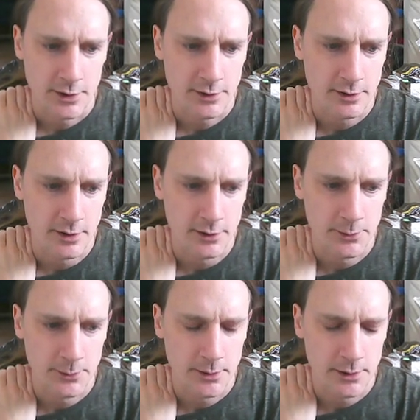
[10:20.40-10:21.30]
you know,
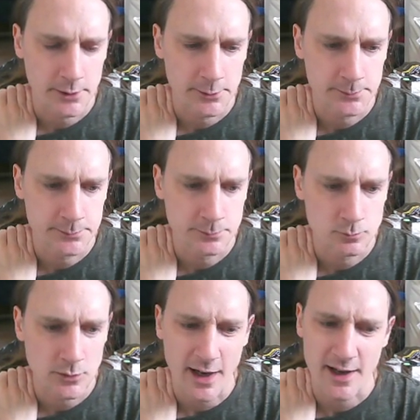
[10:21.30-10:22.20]

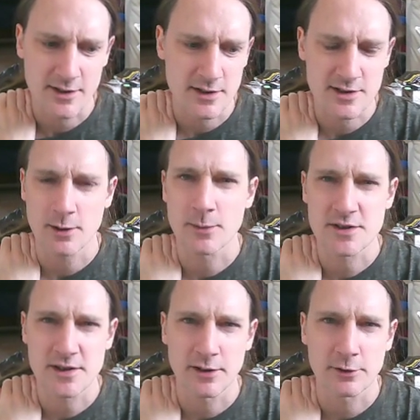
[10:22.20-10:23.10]
and I tell
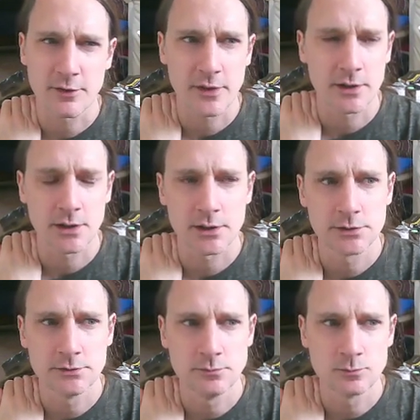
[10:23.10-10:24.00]
myself
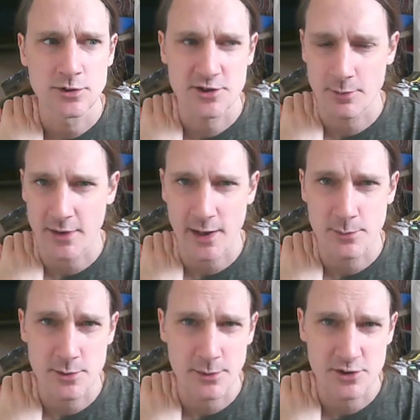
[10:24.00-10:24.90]
that something
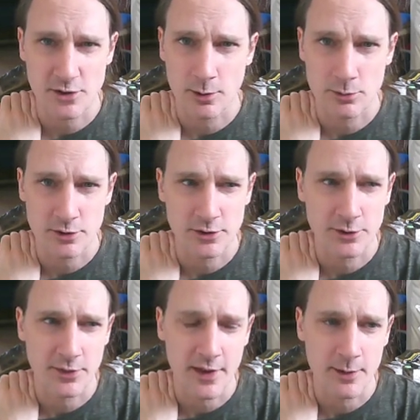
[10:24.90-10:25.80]
happened in my
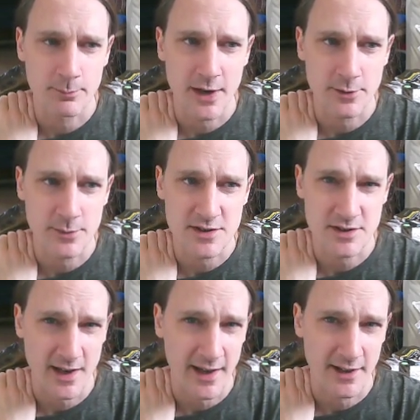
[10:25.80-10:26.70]
childhood that made me
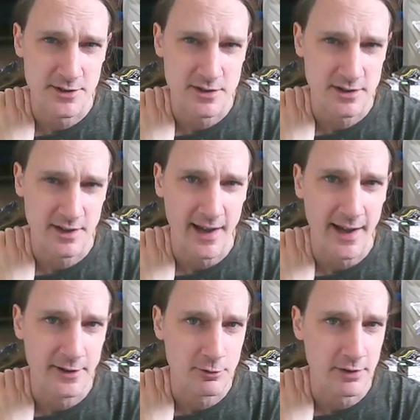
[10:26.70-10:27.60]
scared to get
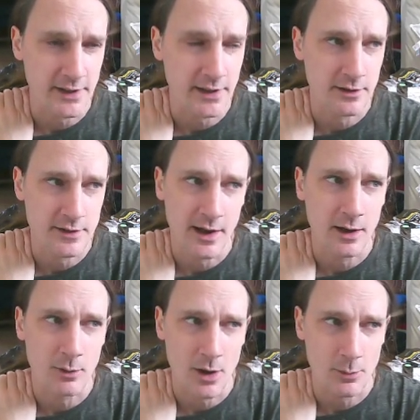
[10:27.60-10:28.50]
angry, and
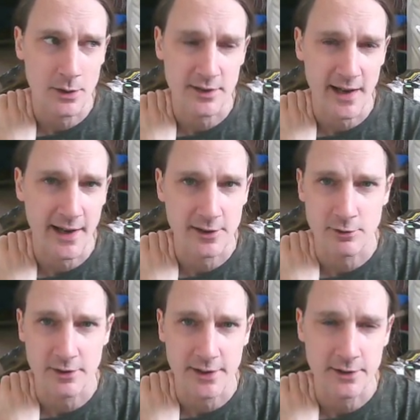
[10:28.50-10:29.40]
now I won't get
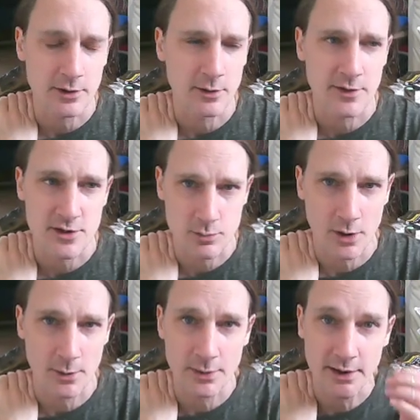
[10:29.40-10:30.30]
angry, you know, that's
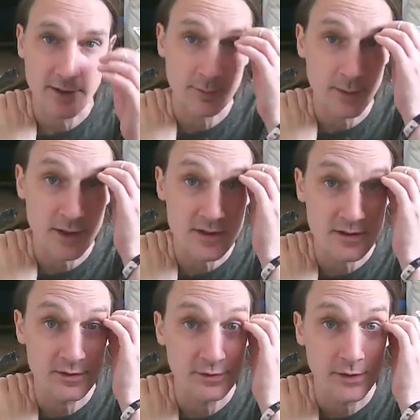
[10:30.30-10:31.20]
what I believe because
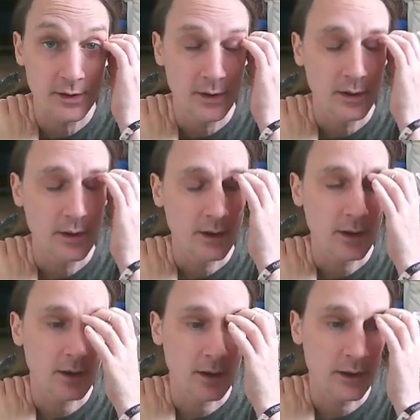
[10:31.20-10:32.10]

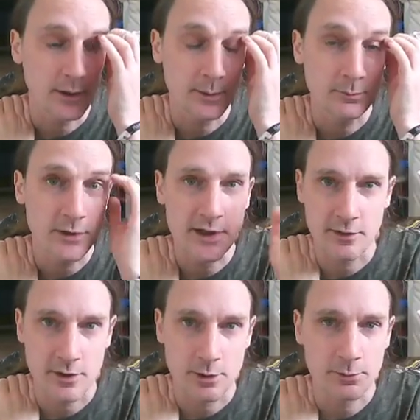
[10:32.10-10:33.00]
of
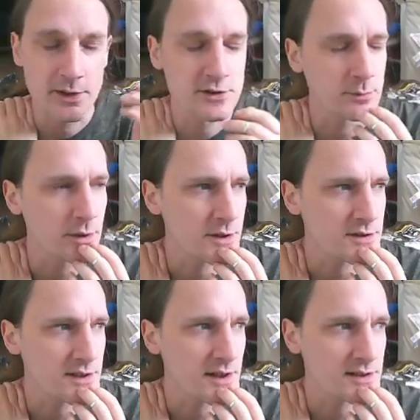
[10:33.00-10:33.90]
reading the completion
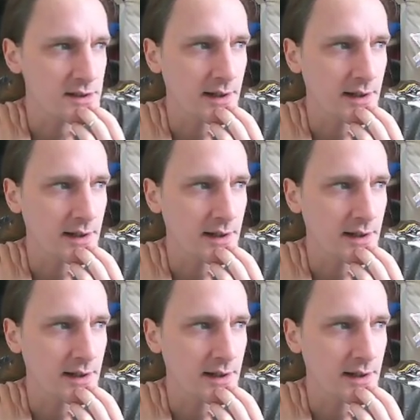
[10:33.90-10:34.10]
process,